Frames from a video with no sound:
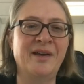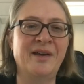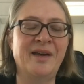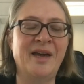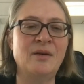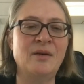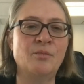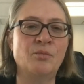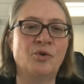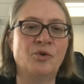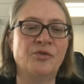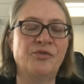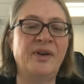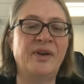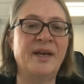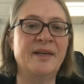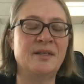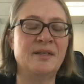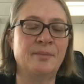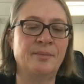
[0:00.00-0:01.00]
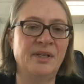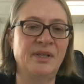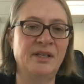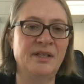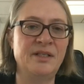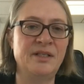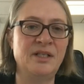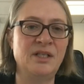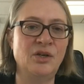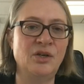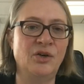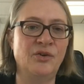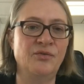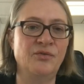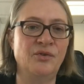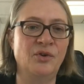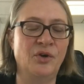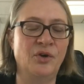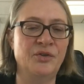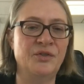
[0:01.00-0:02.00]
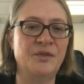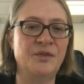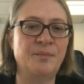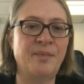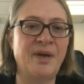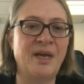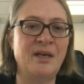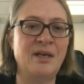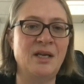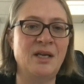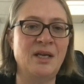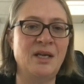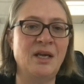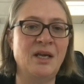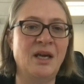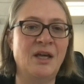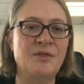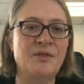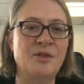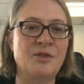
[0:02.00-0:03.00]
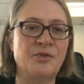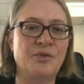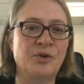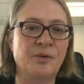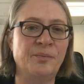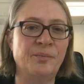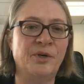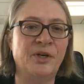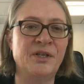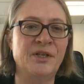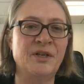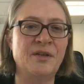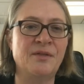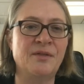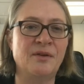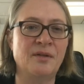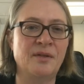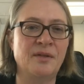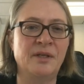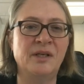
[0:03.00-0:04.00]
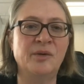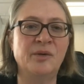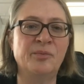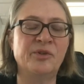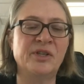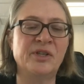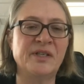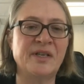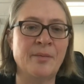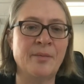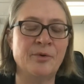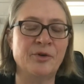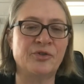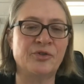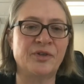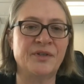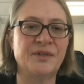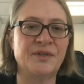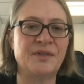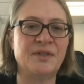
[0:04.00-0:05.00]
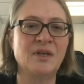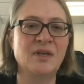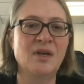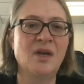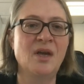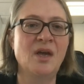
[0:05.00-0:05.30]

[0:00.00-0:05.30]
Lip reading: get more flexibility on spending, and the third party, the Liberal Democrats,